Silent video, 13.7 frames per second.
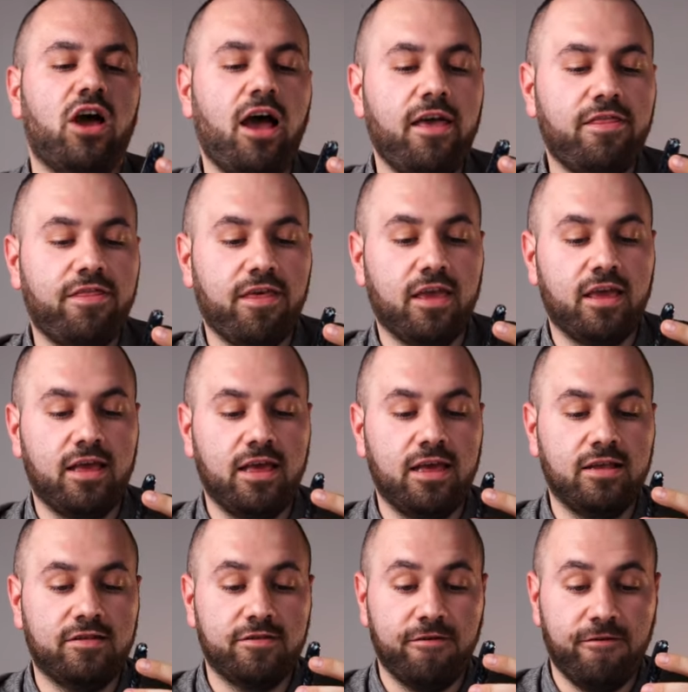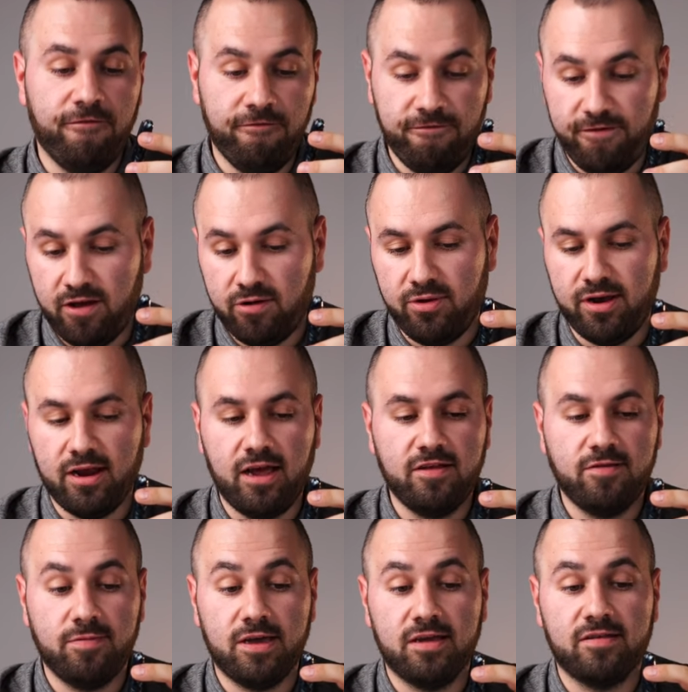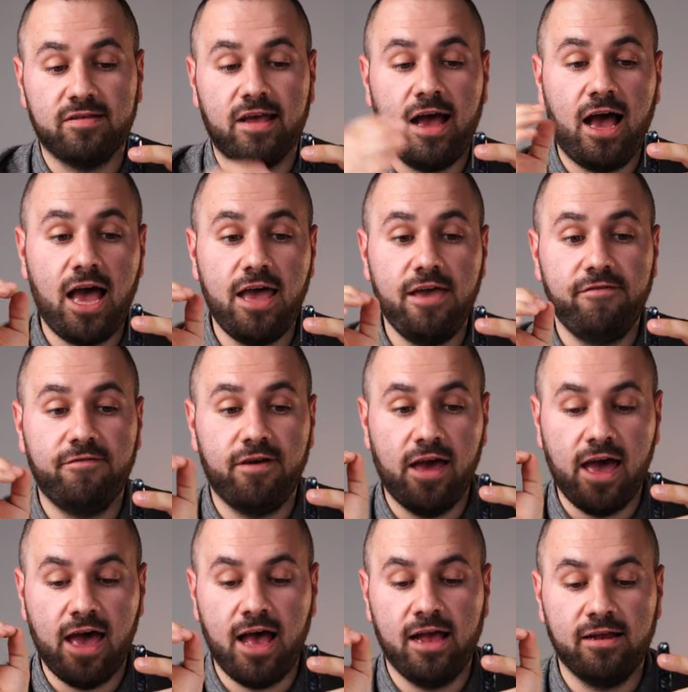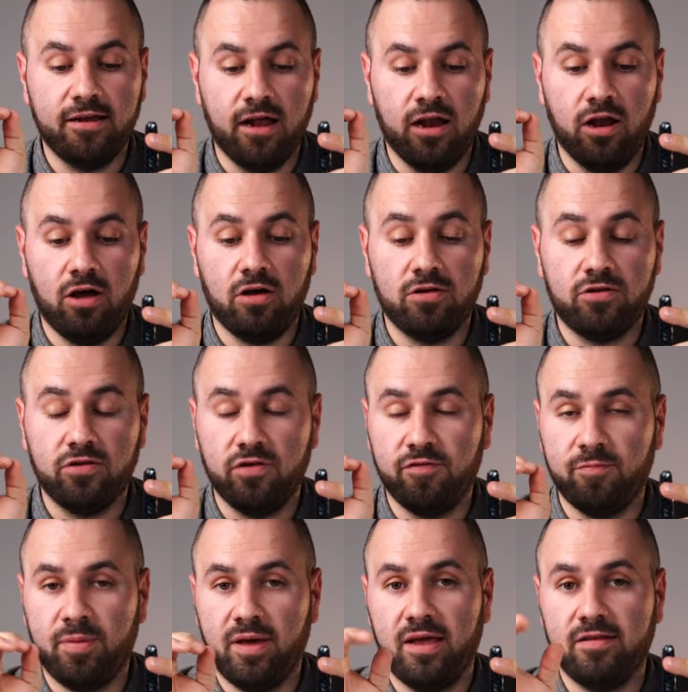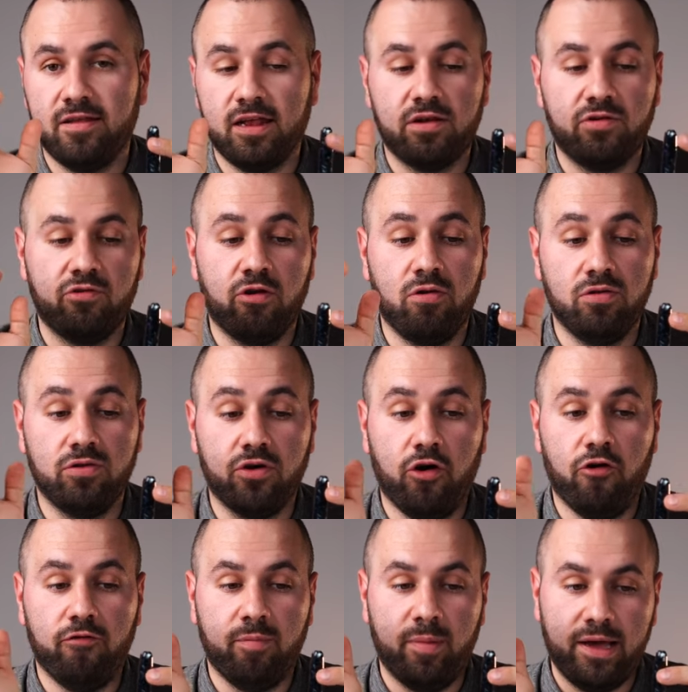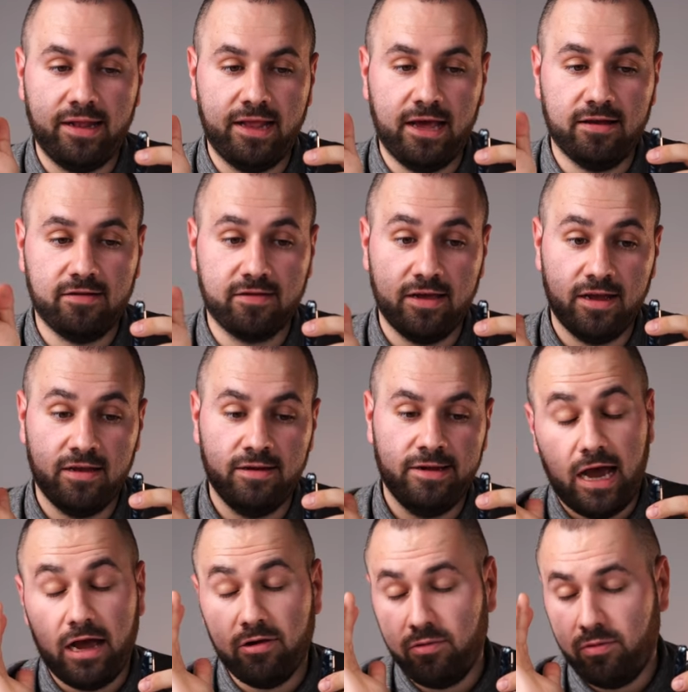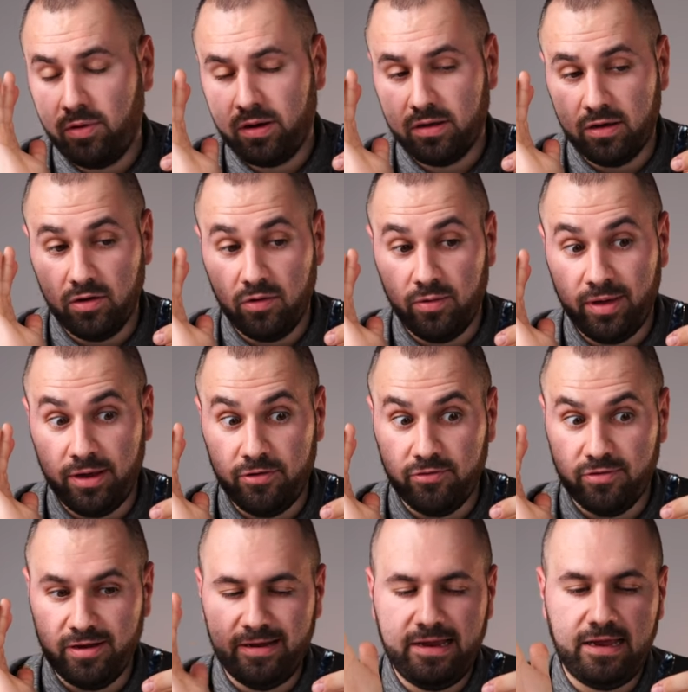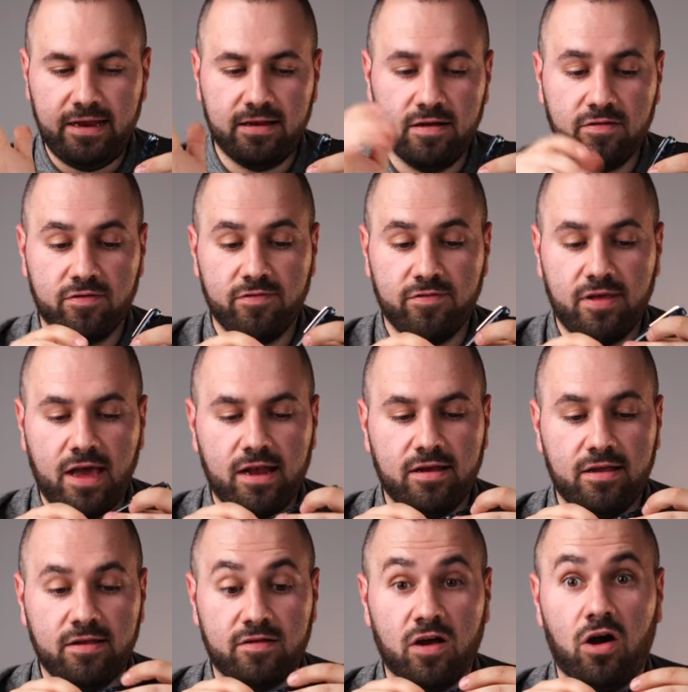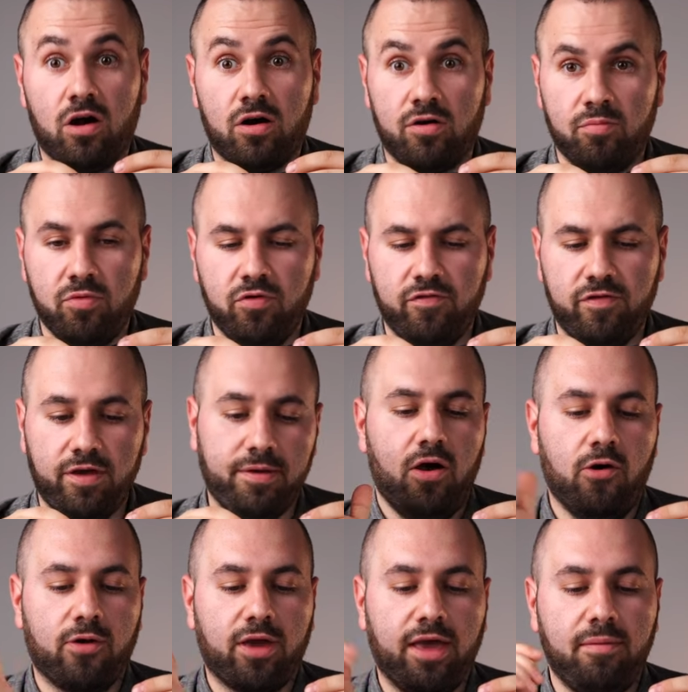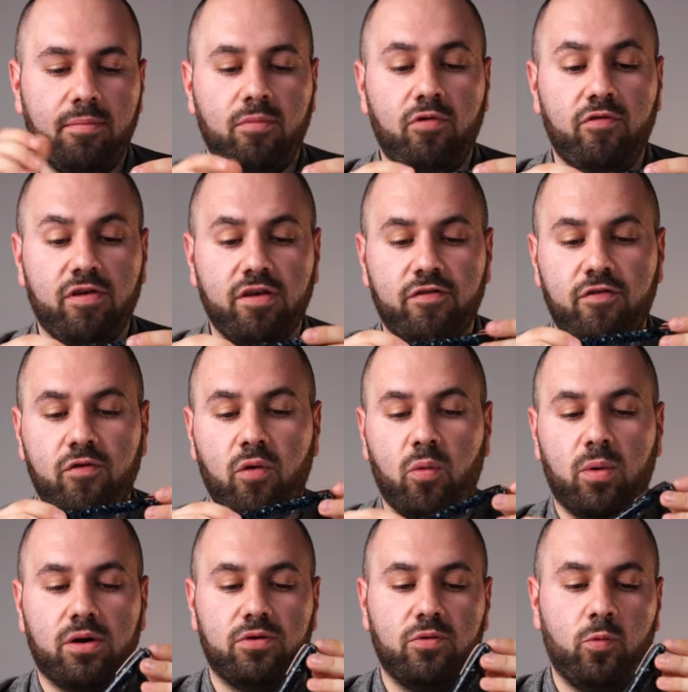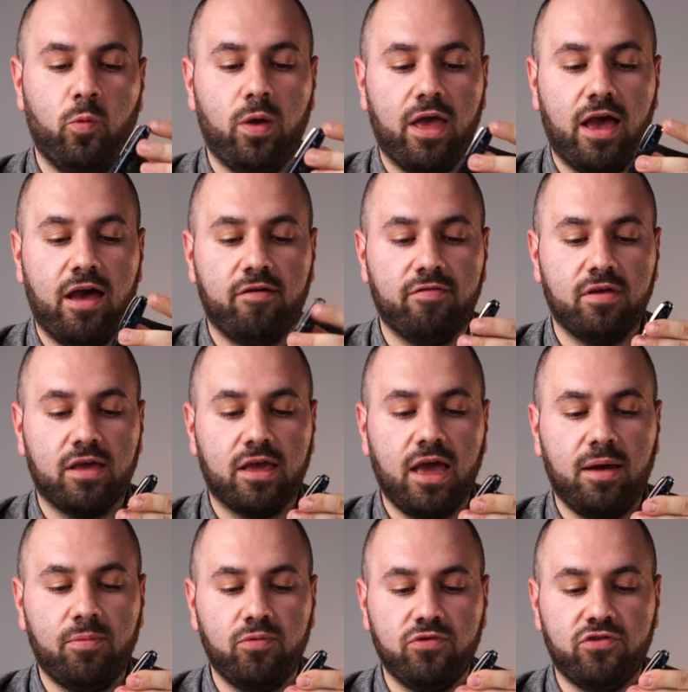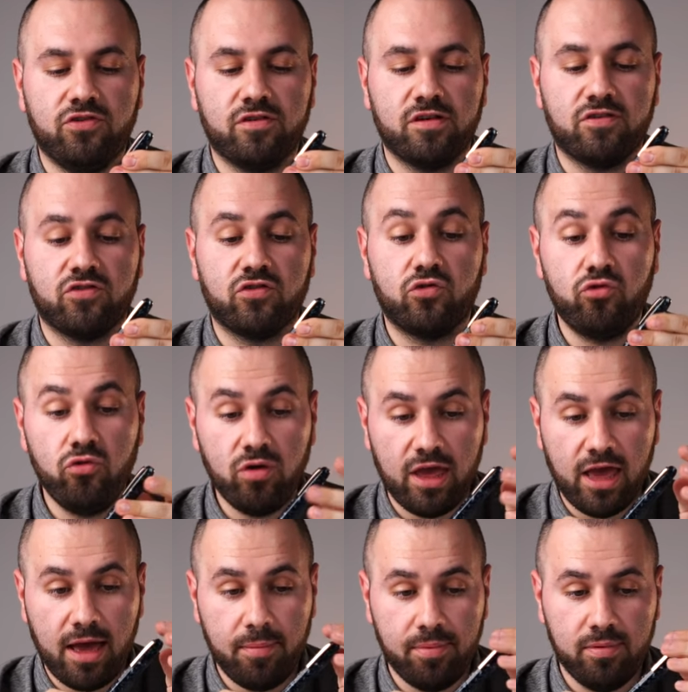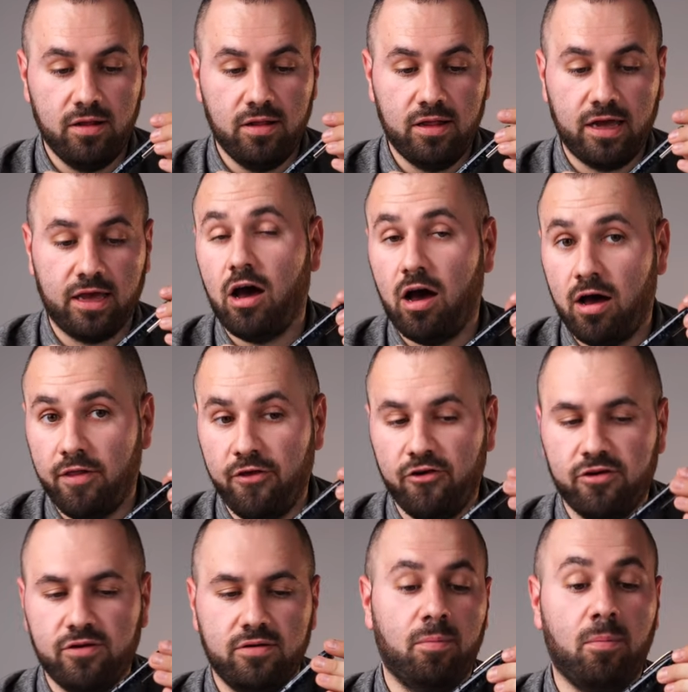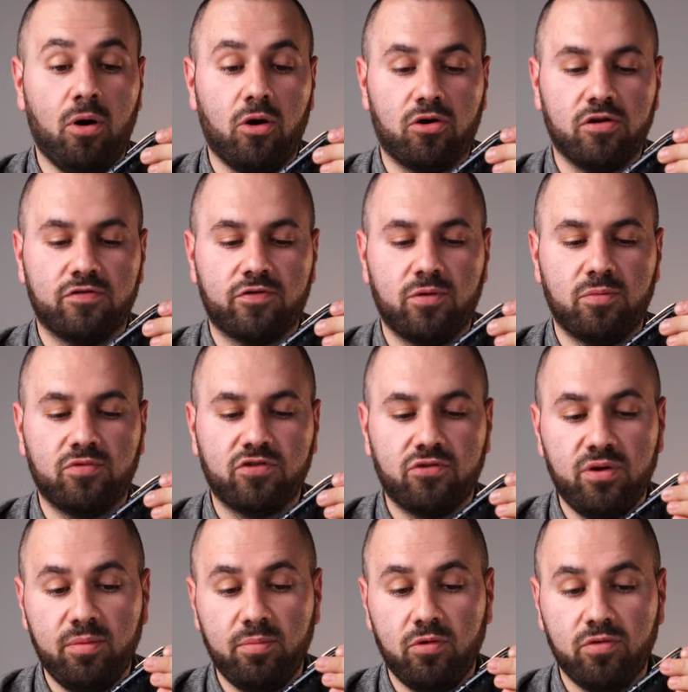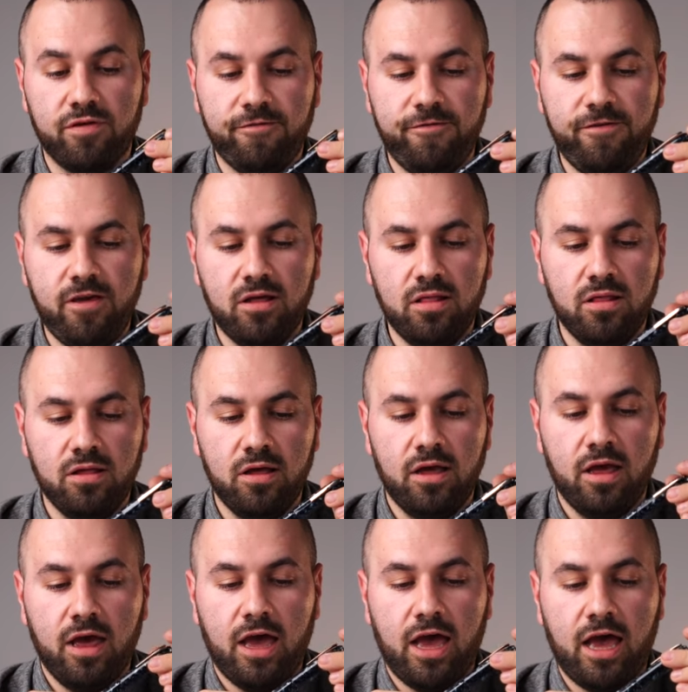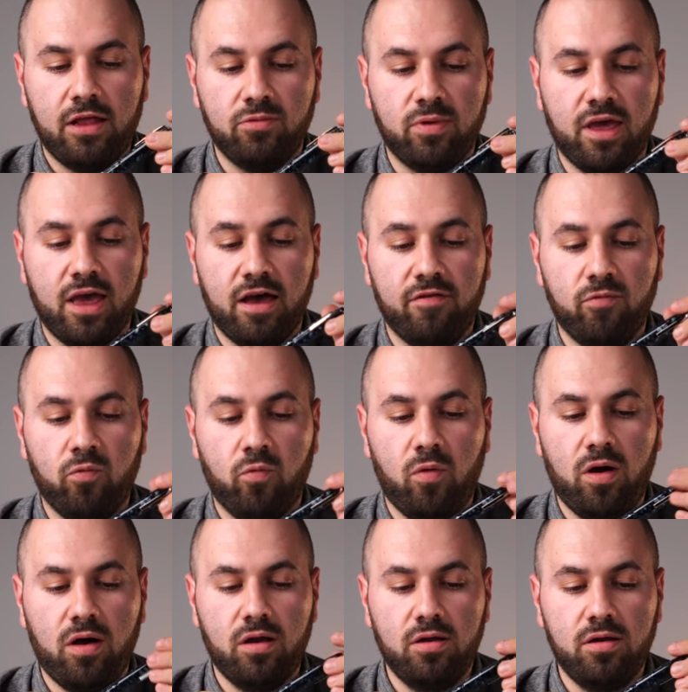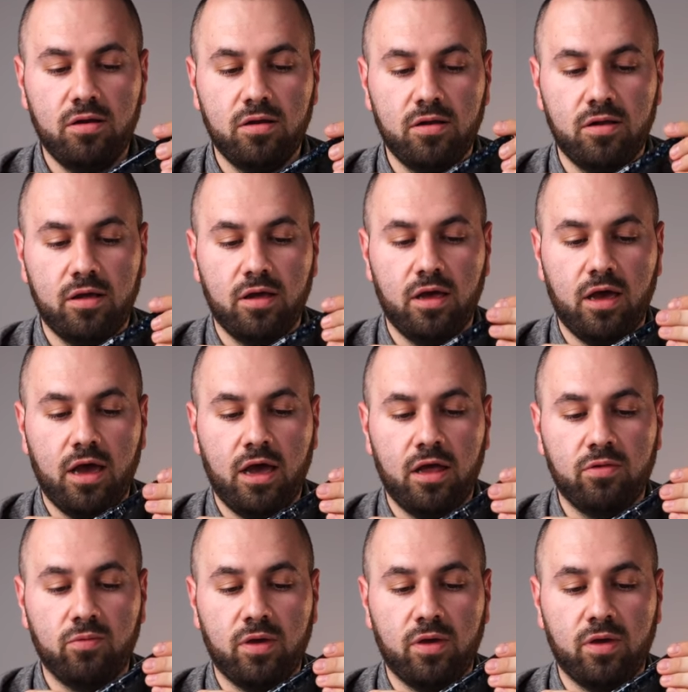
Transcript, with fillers: I think is very nice because I've had a lot of pens that rolled off my desk and I don't want to go into the details of that. It's a horror movie. Okay, moving forward, we have the cap, which is a screw cap like other models from Scribo, the feel, and we have one and